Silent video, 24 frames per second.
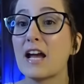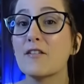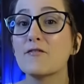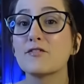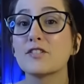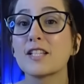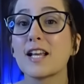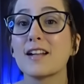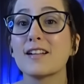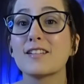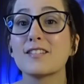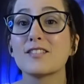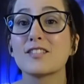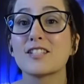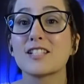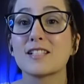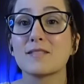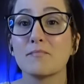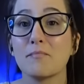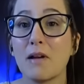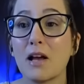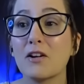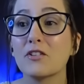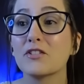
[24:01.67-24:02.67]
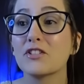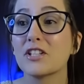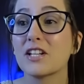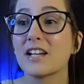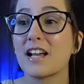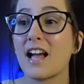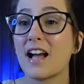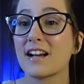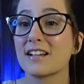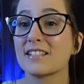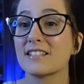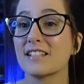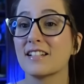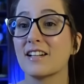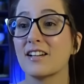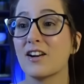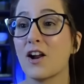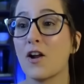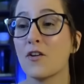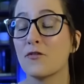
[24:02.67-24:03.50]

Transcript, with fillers: have said smelting accident,